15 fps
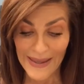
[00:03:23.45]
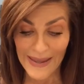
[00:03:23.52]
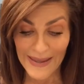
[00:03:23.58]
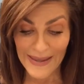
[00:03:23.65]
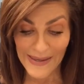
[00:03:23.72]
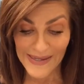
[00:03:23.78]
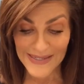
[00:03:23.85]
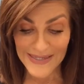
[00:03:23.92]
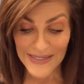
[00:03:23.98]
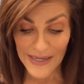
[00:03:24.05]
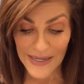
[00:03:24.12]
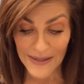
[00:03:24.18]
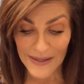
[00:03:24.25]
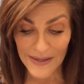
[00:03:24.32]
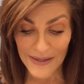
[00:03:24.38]
And
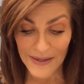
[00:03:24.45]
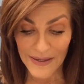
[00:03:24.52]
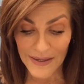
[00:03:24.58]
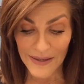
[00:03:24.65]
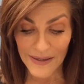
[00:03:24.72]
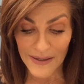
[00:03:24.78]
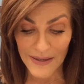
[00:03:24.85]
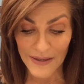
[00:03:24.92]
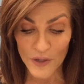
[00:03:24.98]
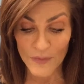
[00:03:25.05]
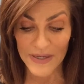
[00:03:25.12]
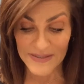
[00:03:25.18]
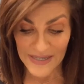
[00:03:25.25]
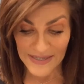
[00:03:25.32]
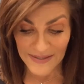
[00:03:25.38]
you
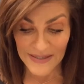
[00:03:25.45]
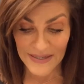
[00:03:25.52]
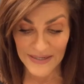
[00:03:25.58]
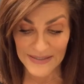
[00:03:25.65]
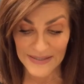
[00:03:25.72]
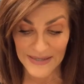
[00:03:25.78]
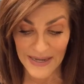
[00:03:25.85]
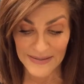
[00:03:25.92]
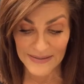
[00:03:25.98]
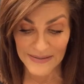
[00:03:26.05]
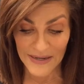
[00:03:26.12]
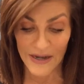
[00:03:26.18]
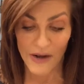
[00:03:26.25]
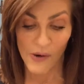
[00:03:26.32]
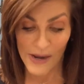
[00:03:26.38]
must cease and
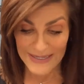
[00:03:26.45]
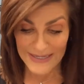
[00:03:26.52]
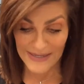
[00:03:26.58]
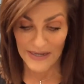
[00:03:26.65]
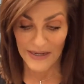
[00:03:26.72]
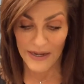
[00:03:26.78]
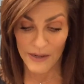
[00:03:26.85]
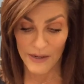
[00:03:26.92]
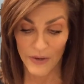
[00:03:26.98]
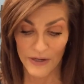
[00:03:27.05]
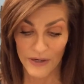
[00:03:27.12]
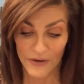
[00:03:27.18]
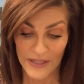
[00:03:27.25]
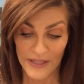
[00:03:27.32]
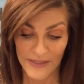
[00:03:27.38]
desist, and ask and
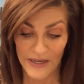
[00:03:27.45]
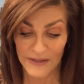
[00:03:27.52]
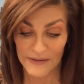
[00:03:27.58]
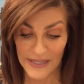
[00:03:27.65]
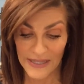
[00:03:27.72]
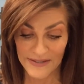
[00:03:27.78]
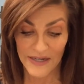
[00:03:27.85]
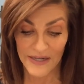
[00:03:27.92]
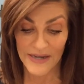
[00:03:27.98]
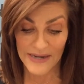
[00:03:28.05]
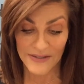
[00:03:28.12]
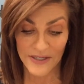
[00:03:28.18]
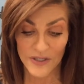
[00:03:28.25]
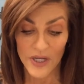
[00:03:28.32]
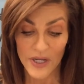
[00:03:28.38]
anyone or anything that's
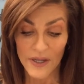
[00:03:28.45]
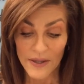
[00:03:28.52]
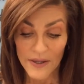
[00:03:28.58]
connected